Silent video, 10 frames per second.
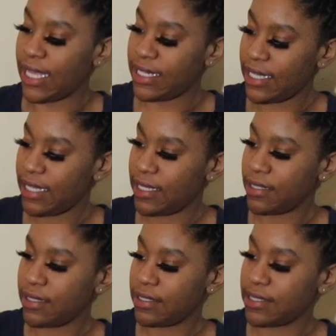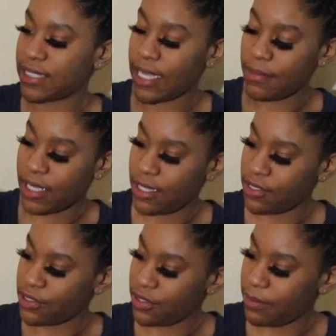And then same
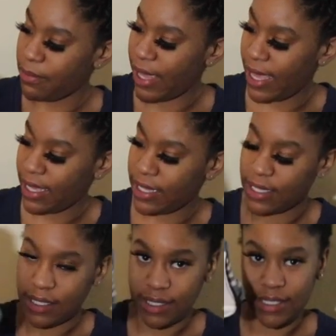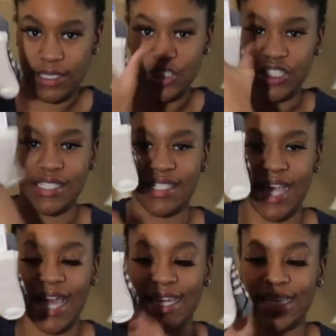colors on the back, just
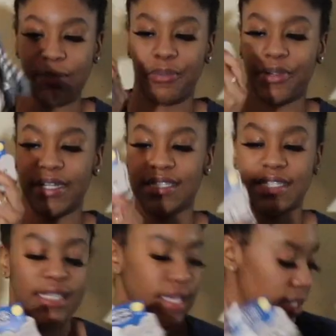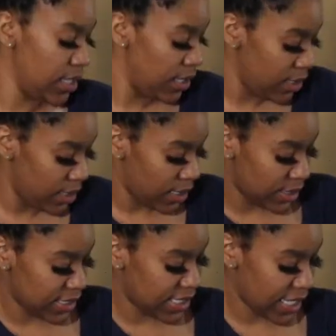solid print
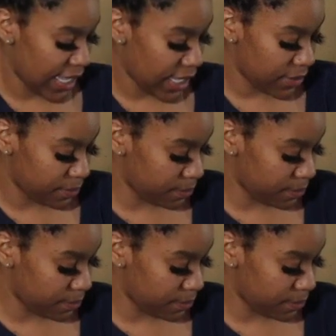instead.